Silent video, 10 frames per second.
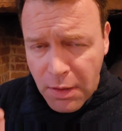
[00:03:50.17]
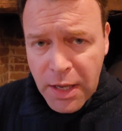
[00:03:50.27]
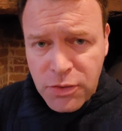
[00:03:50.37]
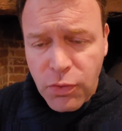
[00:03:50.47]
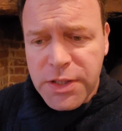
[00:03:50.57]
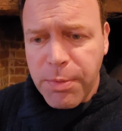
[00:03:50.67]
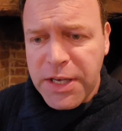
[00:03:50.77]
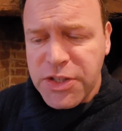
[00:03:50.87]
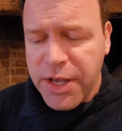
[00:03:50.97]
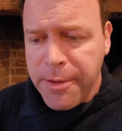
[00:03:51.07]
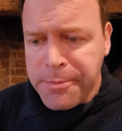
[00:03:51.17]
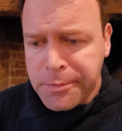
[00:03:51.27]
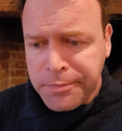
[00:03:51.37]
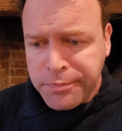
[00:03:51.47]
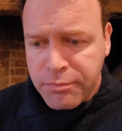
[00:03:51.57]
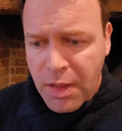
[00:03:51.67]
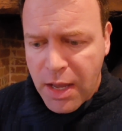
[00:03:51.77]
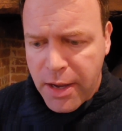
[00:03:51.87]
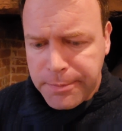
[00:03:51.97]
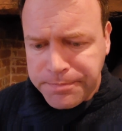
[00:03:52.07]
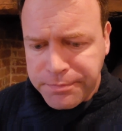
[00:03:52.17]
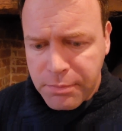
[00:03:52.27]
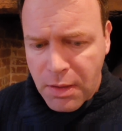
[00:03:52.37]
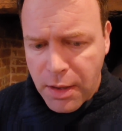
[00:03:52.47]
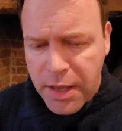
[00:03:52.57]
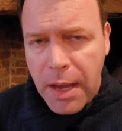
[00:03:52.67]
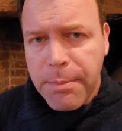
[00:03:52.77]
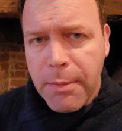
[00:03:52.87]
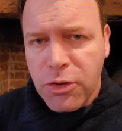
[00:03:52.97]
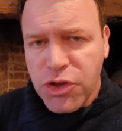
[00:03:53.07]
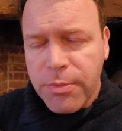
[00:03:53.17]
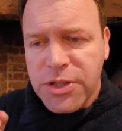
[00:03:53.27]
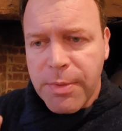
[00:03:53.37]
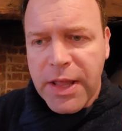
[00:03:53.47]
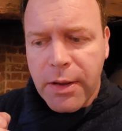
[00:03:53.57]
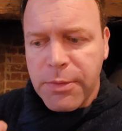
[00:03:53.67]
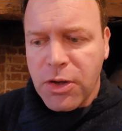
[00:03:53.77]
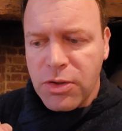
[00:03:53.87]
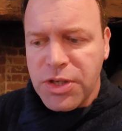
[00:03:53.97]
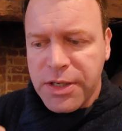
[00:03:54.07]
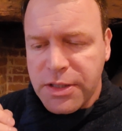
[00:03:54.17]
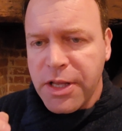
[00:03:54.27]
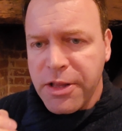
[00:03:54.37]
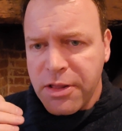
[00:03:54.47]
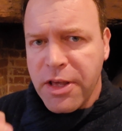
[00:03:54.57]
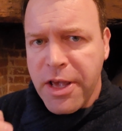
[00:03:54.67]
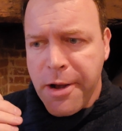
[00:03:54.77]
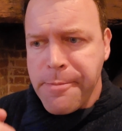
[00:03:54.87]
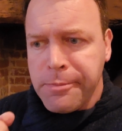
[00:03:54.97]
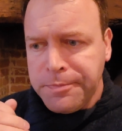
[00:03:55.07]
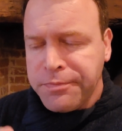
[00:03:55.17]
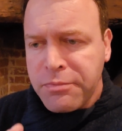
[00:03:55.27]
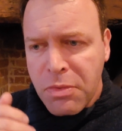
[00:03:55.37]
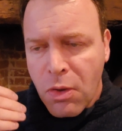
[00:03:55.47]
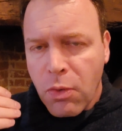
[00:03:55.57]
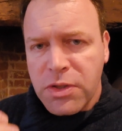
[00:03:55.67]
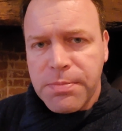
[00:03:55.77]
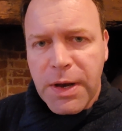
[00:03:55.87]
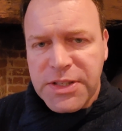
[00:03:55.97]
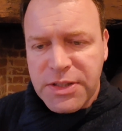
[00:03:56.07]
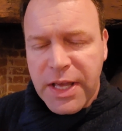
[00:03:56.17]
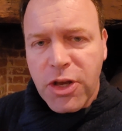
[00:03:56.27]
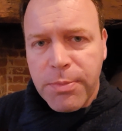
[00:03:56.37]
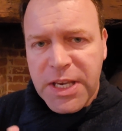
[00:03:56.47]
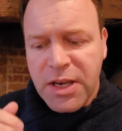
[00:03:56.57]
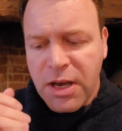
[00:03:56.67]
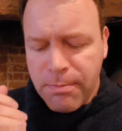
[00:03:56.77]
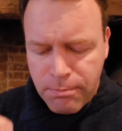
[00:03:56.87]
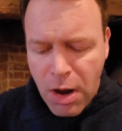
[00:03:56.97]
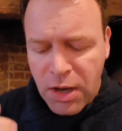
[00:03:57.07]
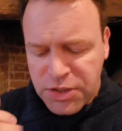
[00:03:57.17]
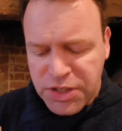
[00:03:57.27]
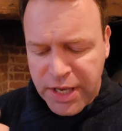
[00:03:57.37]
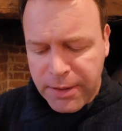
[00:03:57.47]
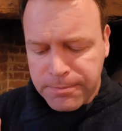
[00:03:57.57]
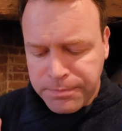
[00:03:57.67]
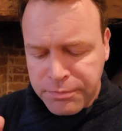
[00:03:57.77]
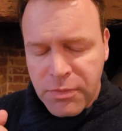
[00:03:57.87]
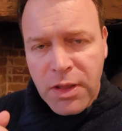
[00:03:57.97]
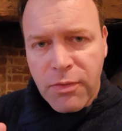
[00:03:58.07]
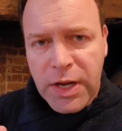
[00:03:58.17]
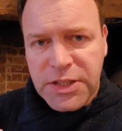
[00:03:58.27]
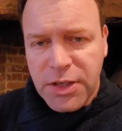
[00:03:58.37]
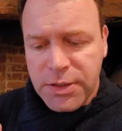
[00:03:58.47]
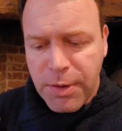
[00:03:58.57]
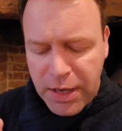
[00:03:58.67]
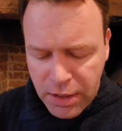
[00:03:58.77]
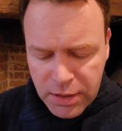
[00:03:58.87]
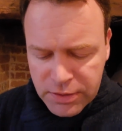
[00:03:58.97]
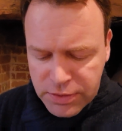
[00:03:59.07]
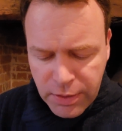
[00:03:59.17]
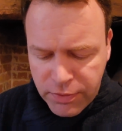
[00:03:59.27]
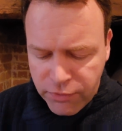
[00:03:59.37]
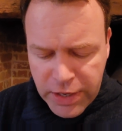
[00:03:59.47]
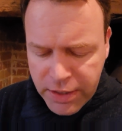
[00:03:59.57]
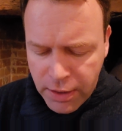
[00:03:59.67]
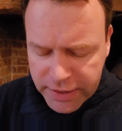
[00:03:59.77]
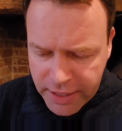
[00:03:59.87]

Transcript: That's really spicy. Um, yeah, I'm a bit more dubious about that because like the, the um, all the spice in there could be masking the rancidness, but I can't also really can't